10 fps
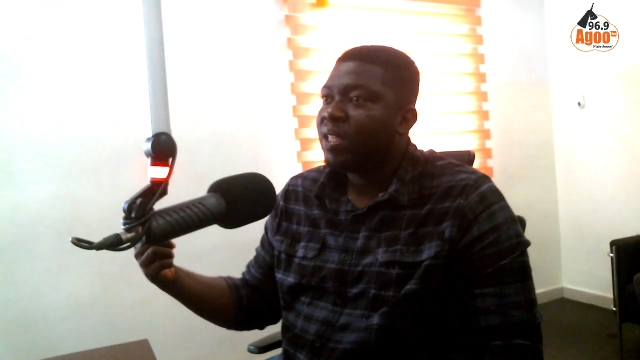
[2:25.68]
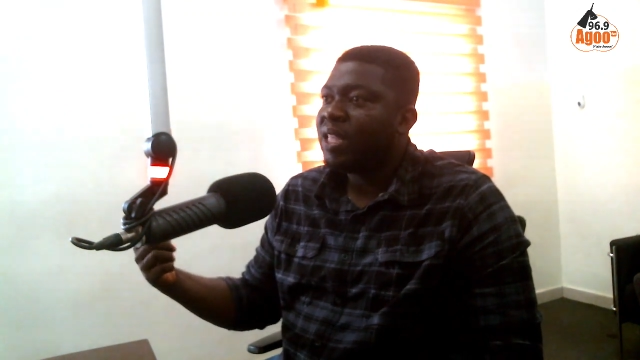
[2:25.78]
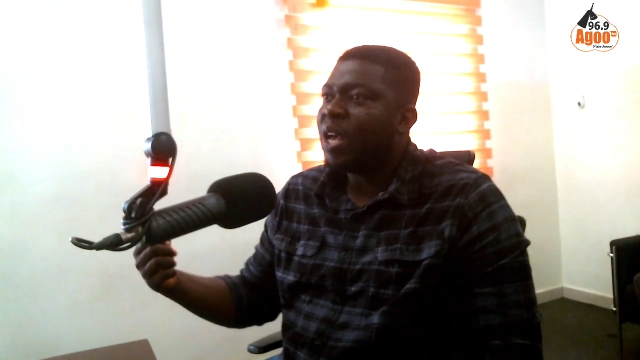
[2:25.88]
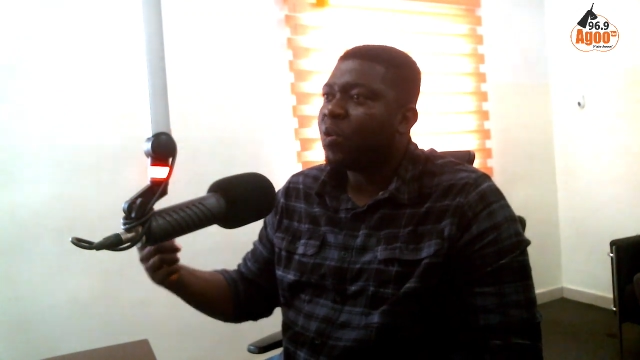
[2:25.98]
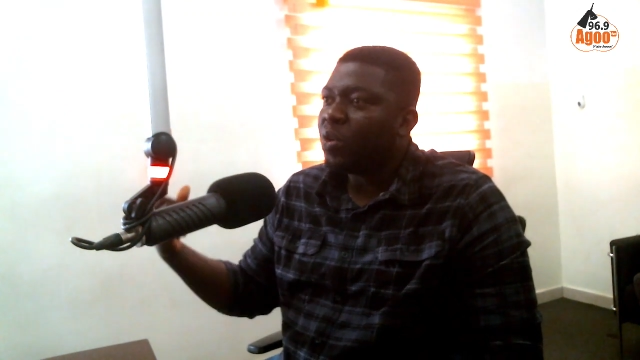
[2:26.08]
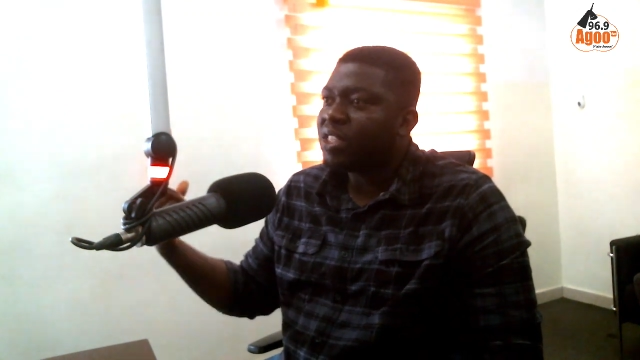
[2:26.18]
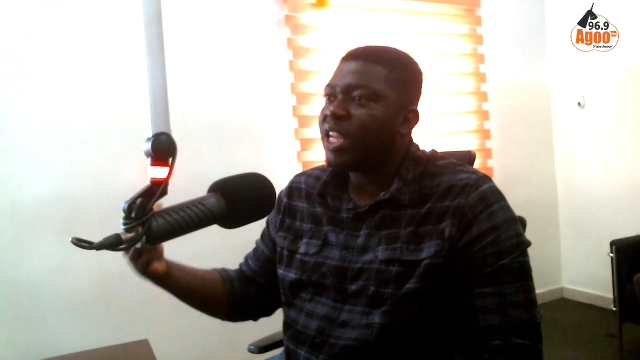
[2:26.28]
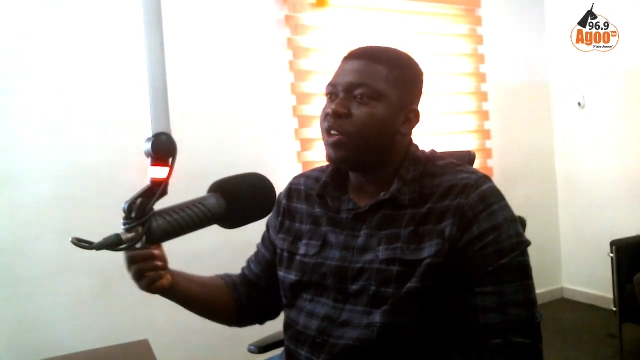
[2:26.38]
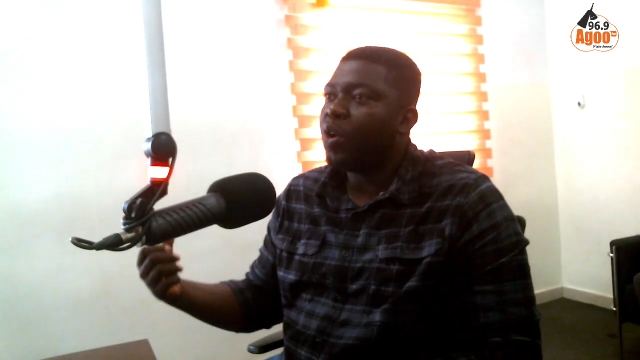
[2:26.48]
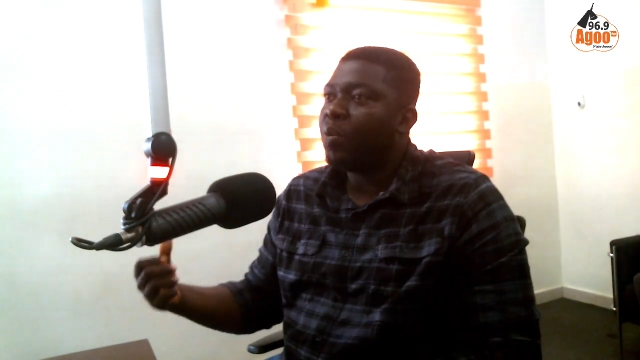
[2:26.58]
ye ko
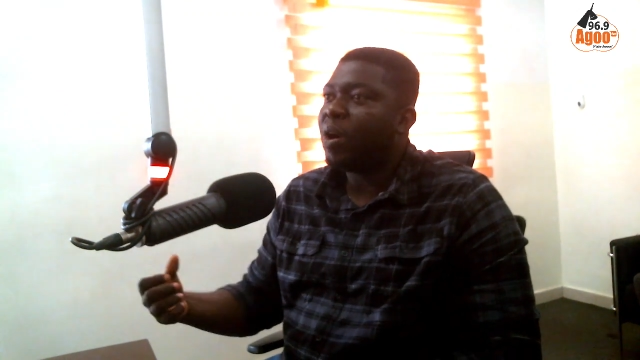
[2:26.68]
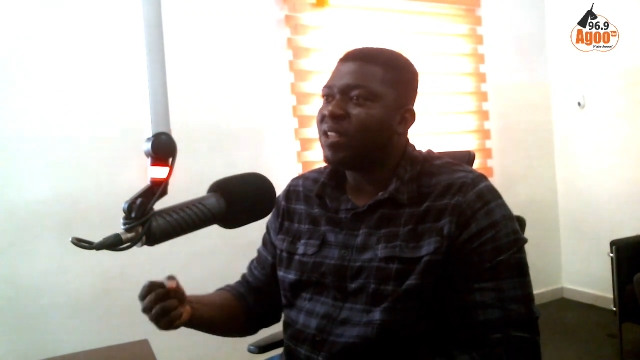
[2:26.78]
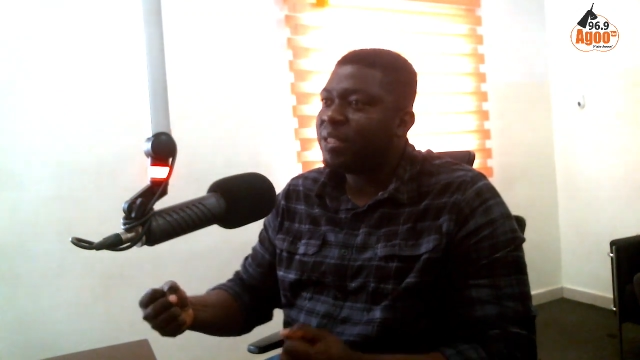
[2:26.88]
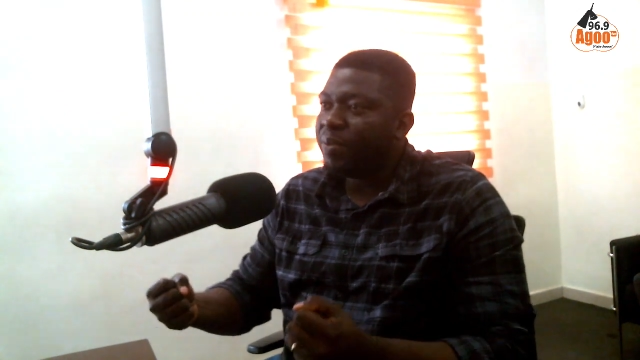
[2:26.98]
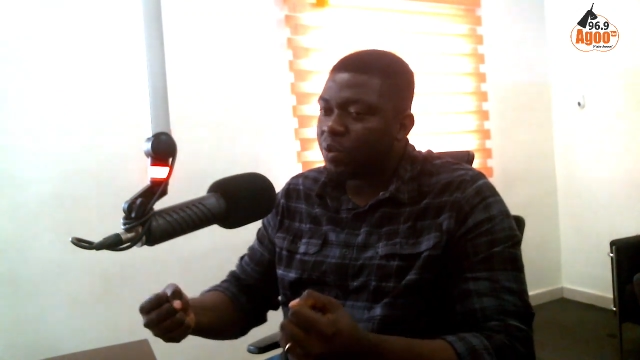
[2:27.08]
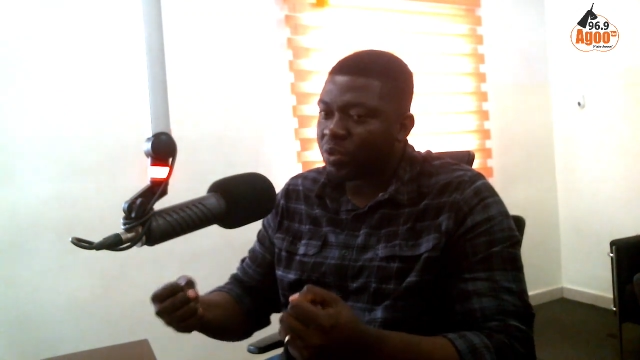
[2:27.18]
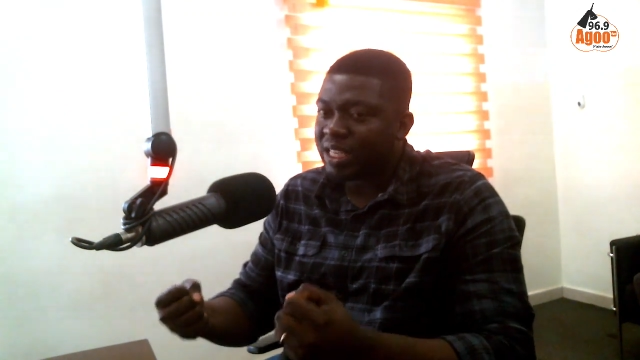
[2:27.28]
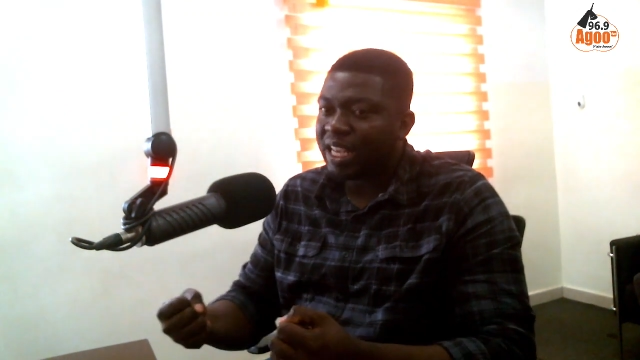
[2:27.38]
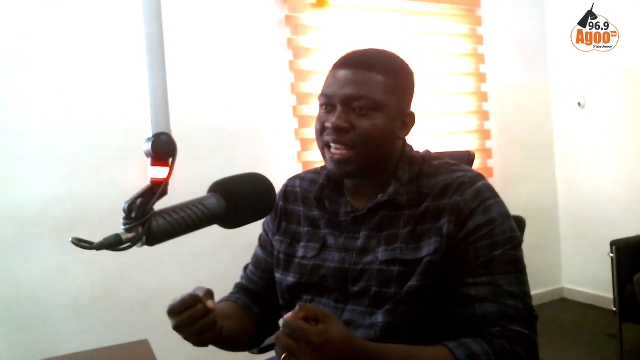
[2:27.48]
stadium o timi ho say